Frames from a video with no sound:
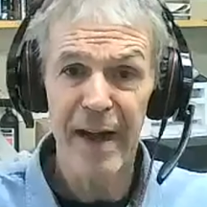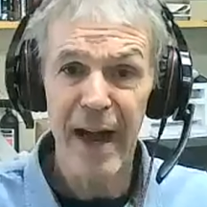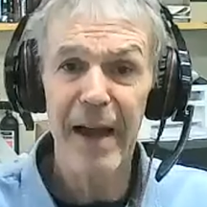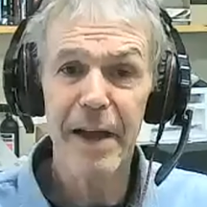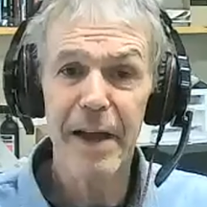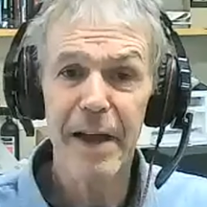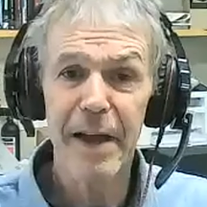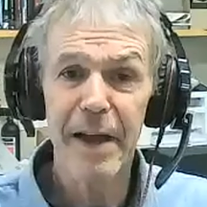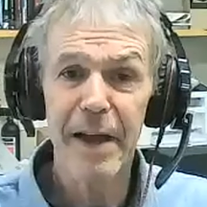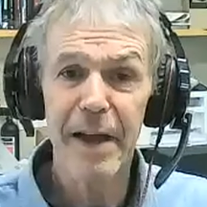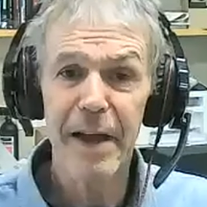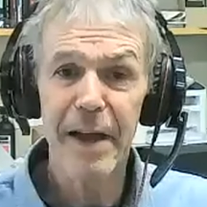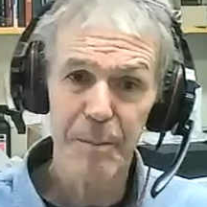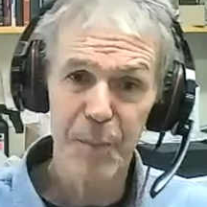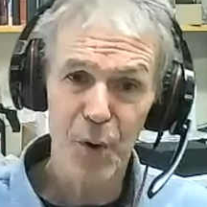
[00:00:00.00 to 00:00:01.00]
I
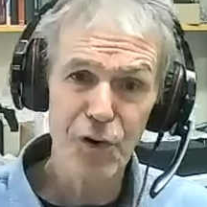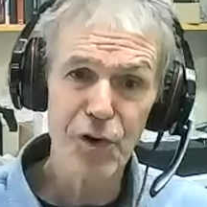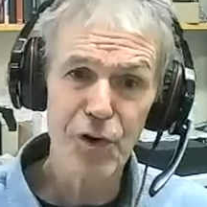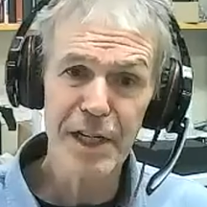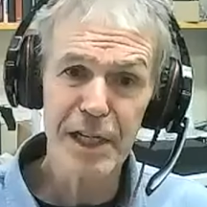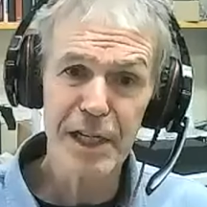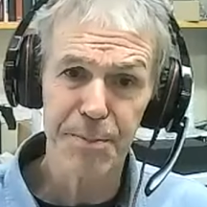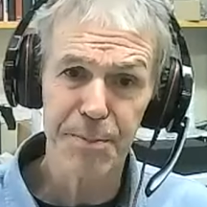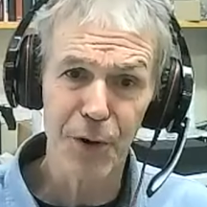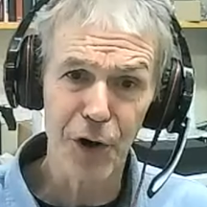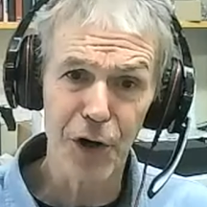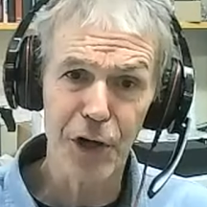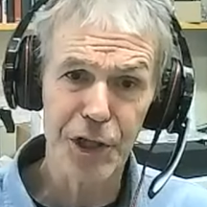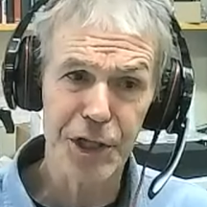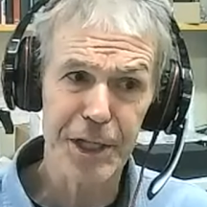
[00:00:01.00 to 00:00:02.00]
produce this
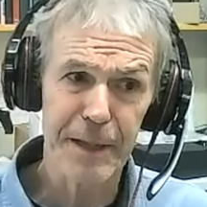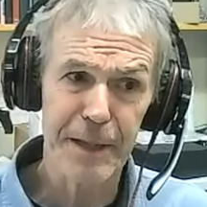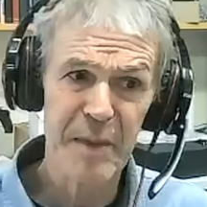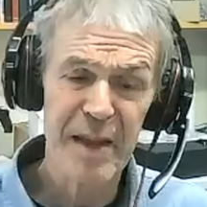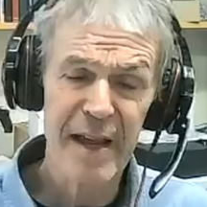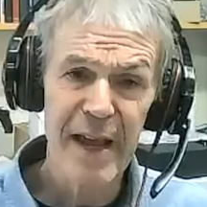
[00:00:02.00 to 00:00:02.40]
burst